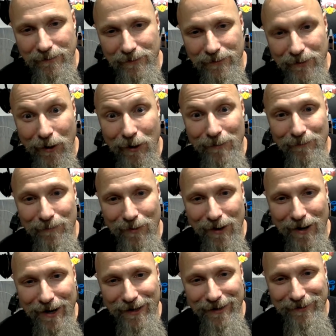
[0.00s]
Young
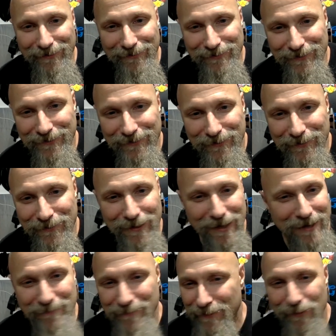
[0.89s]
Brian used to do
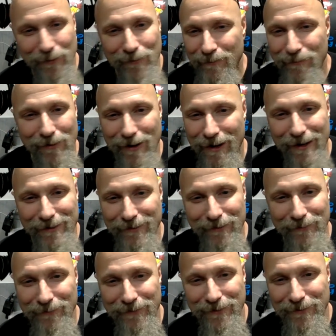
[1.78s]
that, but old Brian
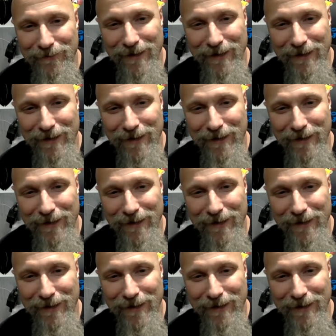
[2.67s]
don't do